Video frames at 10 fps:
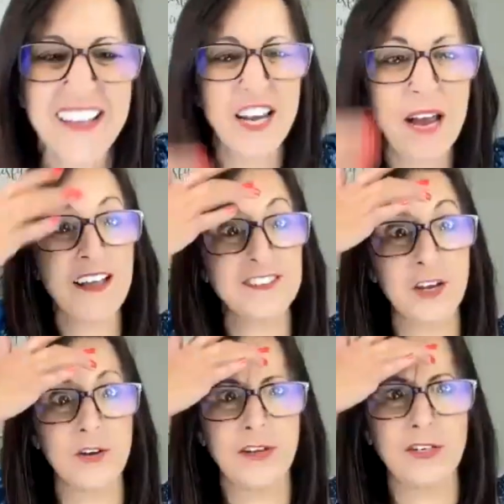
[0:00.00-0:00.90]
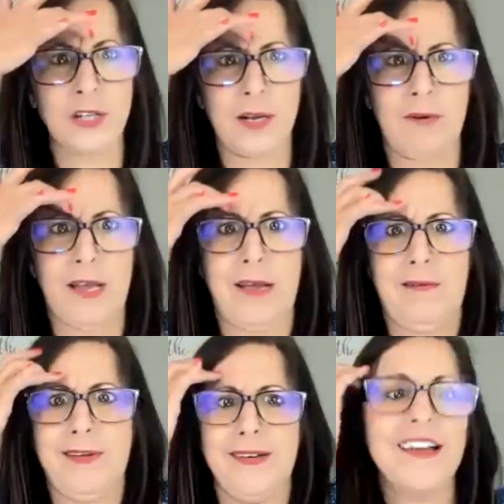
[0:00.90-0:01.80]
Jamie, I saw your page. You're like, wait,
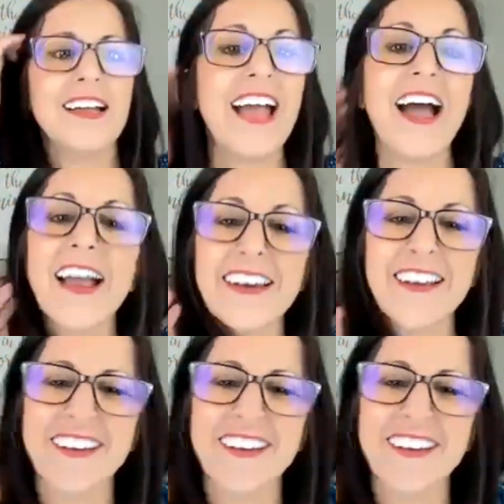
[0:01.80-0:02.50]
what? Yeah, I know.